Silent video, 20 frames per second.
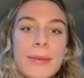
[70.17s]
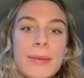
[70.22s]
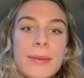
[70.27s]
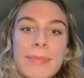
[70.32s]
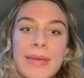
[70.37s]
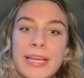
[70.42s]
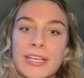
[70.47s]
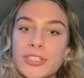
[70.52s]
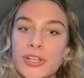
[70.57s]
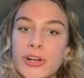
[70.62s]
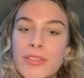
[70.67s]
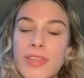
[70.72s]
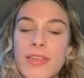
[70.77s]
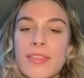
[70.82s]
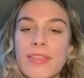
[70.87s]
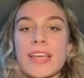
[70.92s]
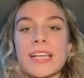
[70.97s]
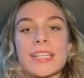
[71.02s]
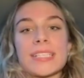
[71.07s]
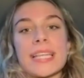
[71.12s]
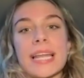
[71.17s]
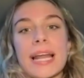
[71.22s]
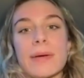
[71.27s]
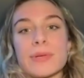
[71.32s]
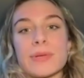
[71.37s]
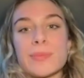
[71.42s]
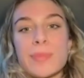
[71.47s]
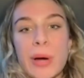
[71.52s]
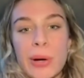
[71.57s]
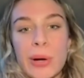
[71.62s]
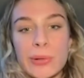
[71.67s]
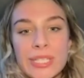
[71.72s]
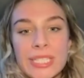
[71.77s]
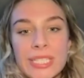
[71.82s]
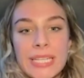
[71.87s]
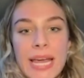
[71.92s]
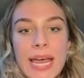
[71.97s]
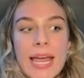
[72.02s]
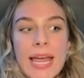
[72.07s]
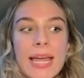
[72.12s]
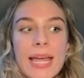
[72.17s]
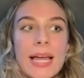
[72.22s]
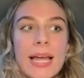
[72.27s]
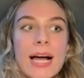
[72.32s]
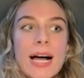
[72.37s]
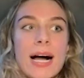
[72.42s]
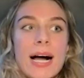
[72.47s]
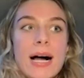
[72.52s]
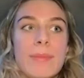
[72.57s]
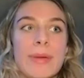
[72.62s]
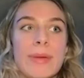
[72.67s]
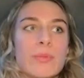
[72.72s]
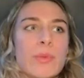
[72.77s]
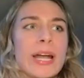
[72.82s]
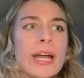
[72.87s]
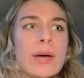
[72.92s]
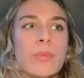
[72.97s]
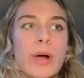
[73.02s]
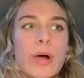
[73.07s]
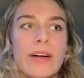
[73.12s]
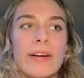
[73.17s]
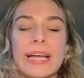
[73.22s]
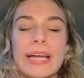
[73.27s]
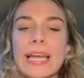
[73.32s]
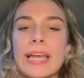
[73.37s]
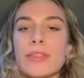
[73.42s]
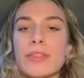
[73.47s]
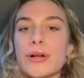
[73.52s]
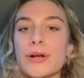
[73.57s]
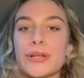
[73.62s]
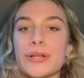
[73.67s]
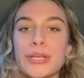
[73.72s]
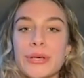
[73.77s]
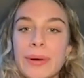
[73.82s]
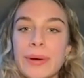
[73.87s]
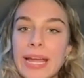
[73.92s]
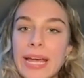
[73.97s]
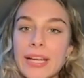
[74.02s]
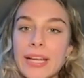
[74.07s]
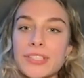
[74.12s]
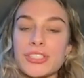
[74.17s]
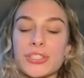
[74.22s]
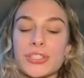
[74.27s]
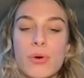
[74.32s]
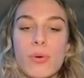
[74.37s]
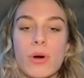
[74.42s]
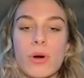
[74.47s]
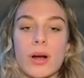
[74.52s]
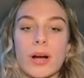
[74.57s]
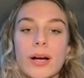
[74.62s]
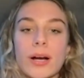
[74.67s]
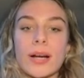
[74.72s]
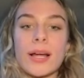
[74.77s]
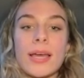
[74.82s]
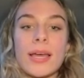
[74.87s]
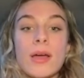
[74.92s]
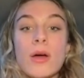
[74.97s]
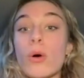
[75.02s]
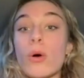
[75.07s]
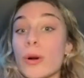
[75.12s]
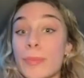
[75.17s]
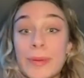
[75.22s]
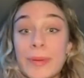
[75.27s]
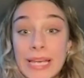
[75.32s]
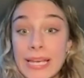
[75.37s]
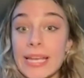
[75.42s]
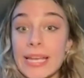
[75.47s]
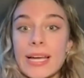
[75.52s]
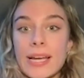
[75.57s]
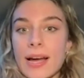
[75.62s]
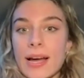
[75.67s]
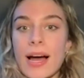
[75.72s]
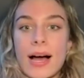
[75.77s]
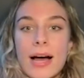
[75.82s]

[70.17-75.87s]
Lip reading: make sure that the things that I was posting, and when I'm wearing either UNH or Peak